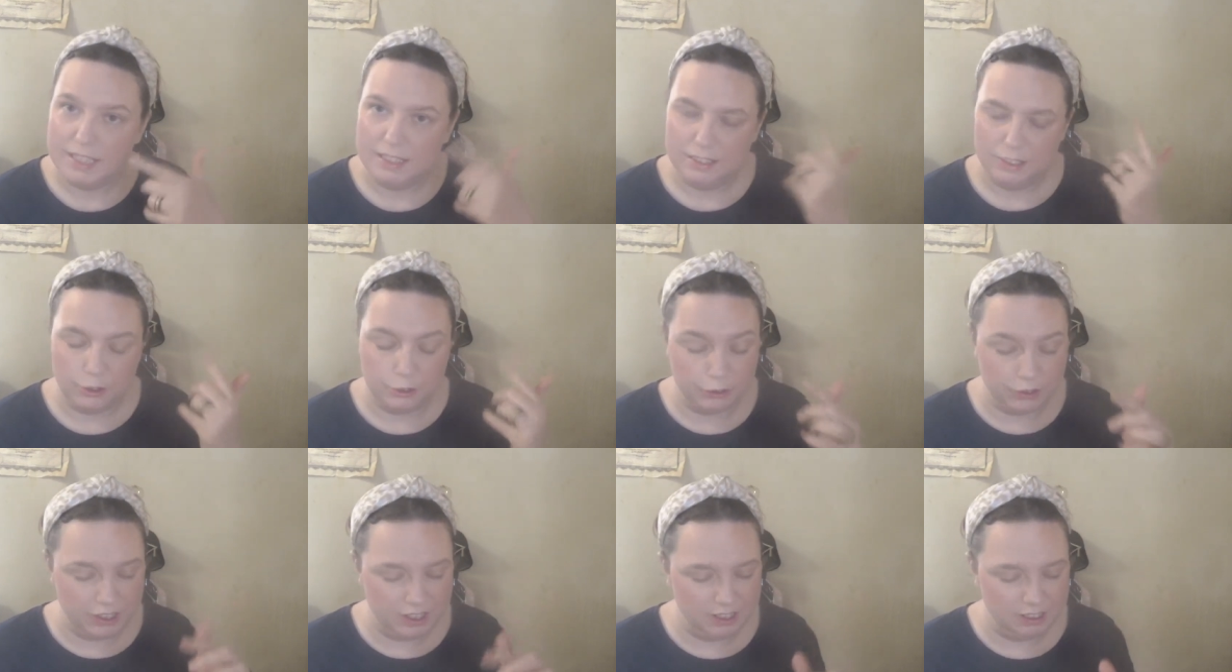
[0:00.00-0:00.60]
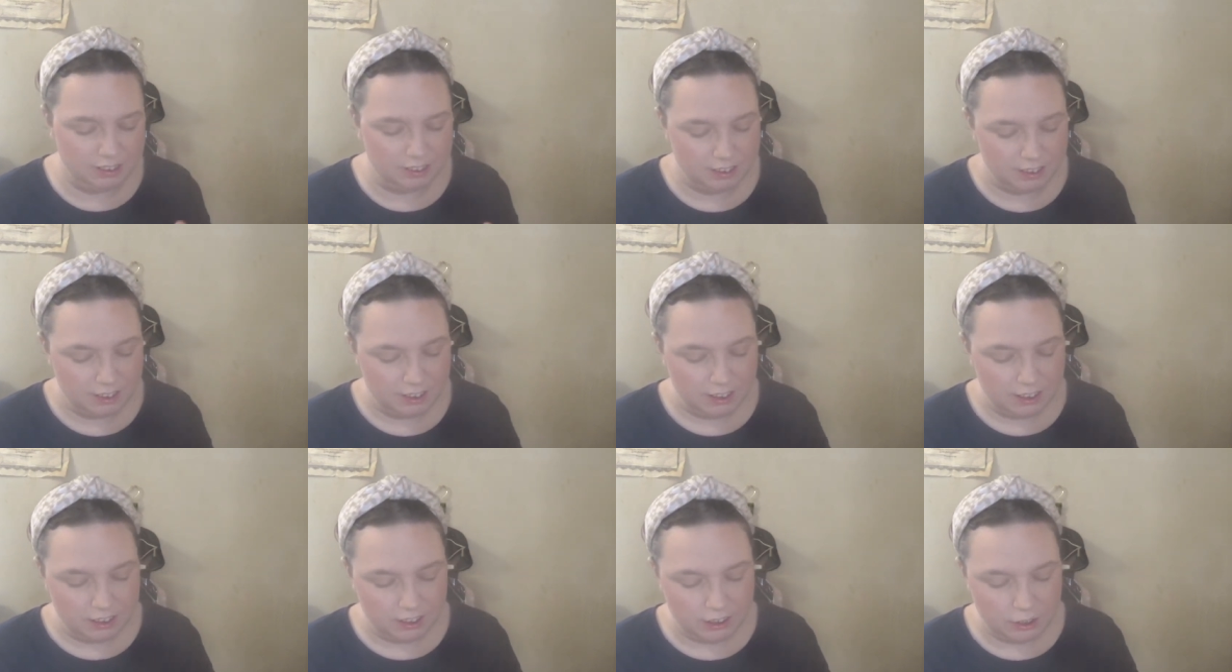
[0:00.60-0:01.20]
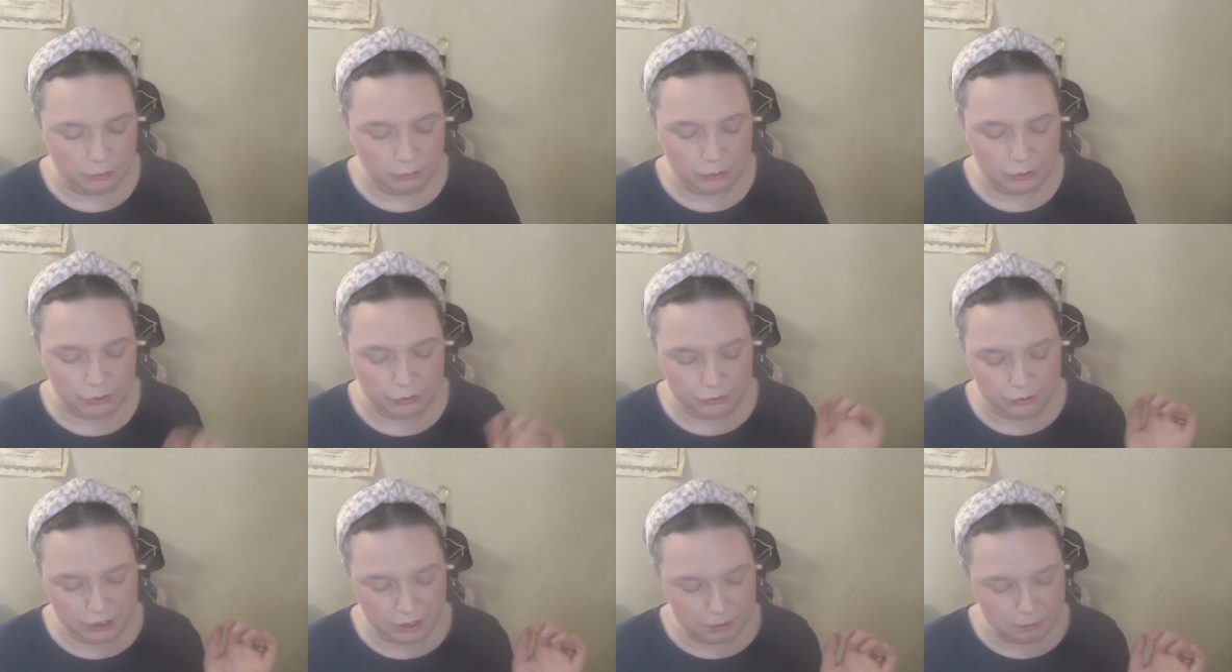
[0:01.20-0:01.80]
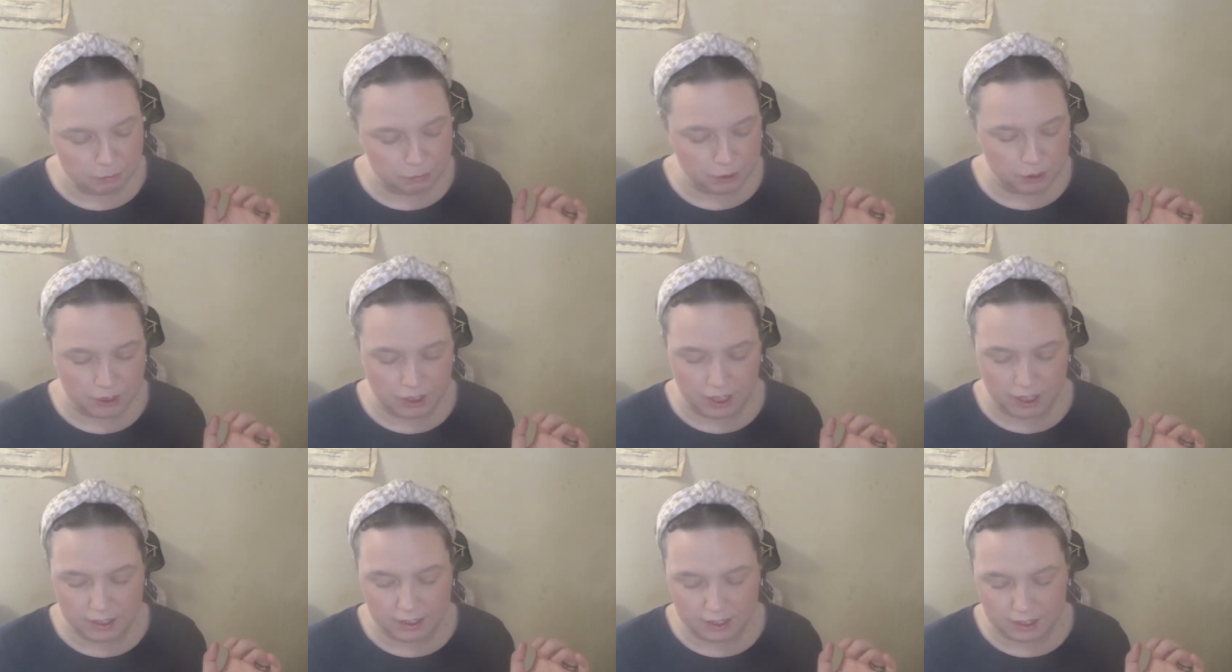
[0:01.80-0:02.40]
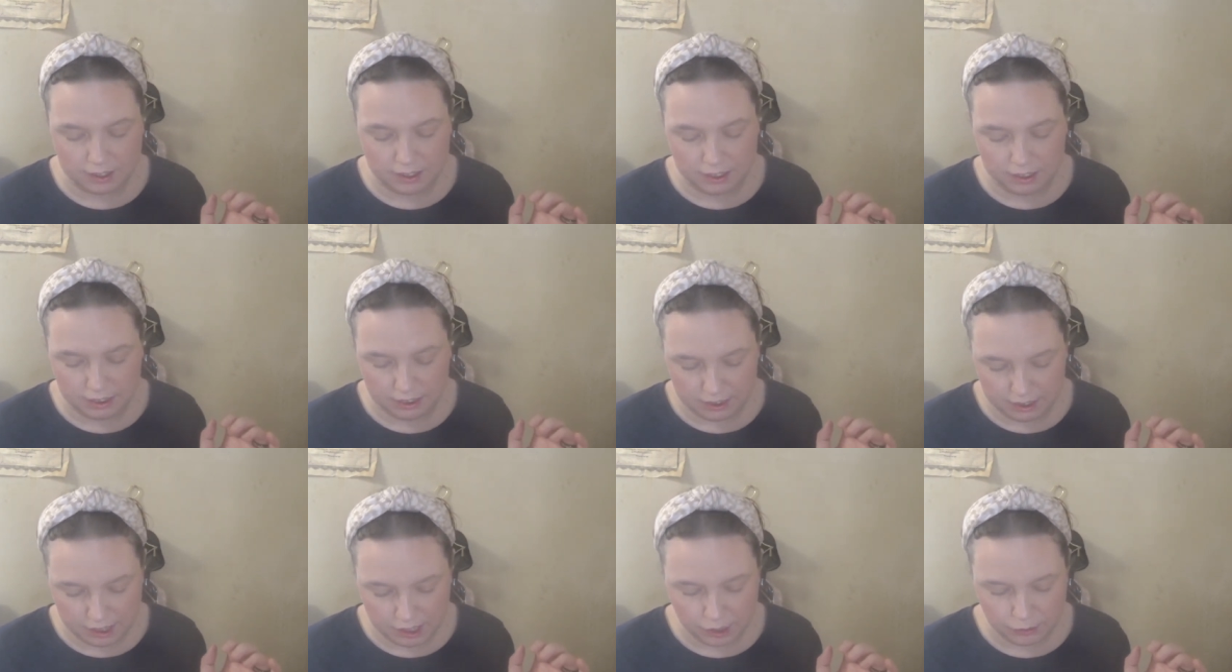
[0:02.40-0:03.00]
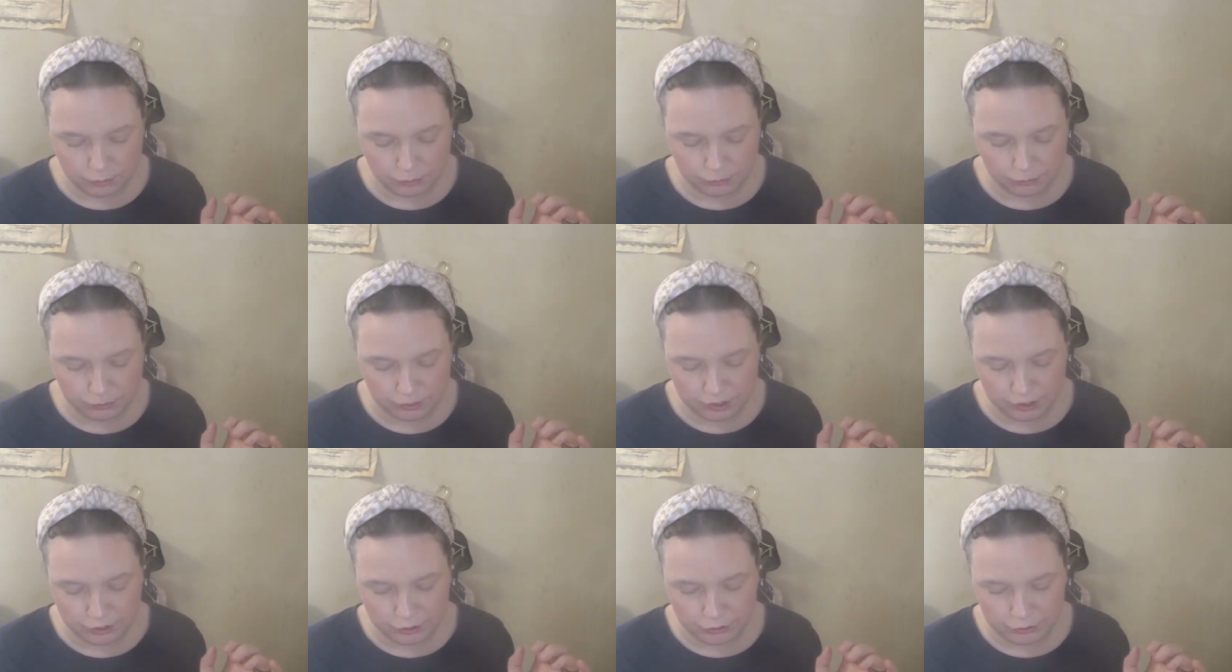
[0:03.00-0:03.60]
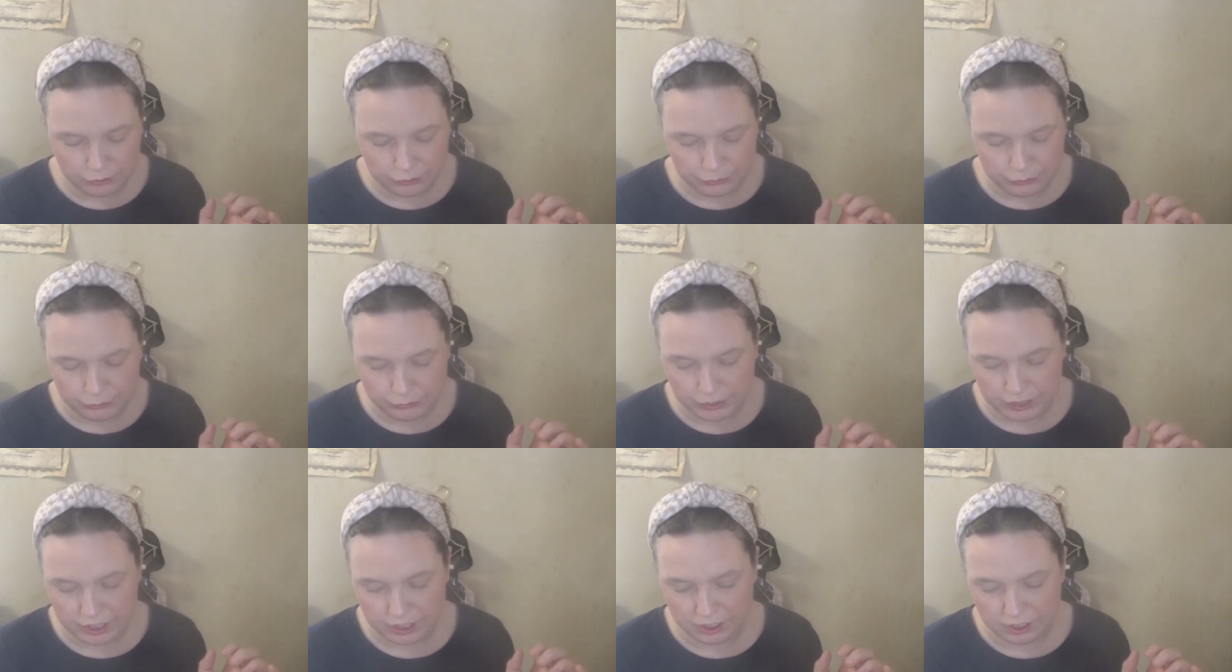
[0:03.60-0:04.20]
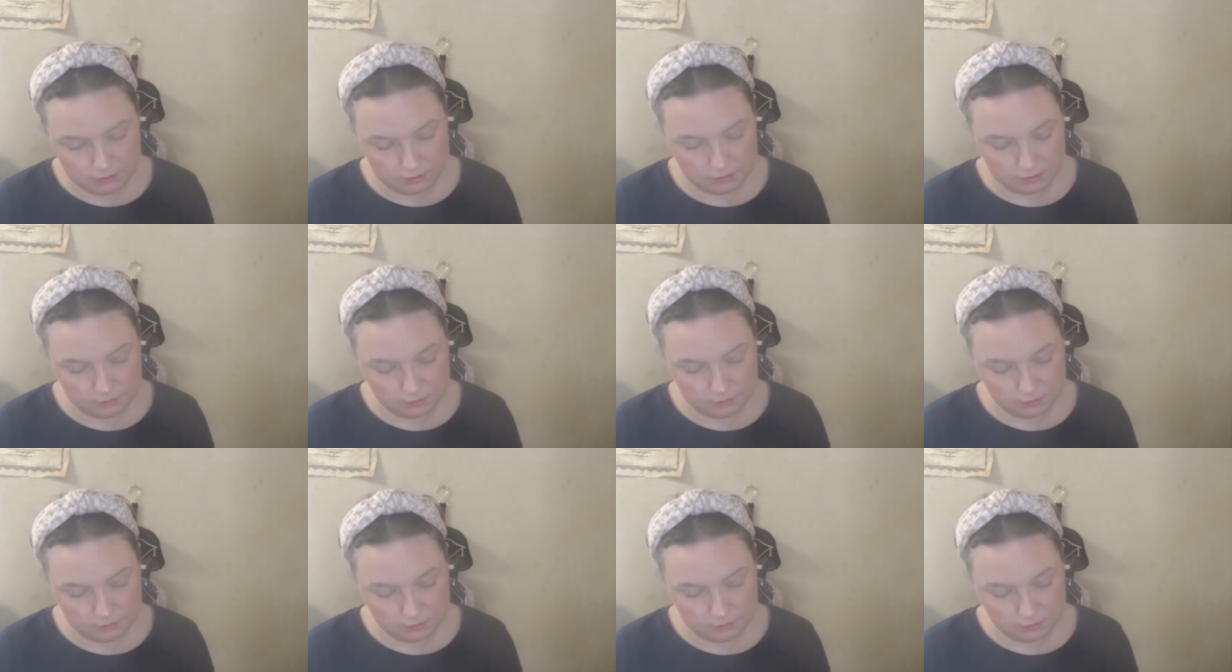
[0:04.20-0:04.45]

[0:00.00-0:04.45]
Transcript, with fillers: crease. Then we'll do timber and I think what we're going to do is,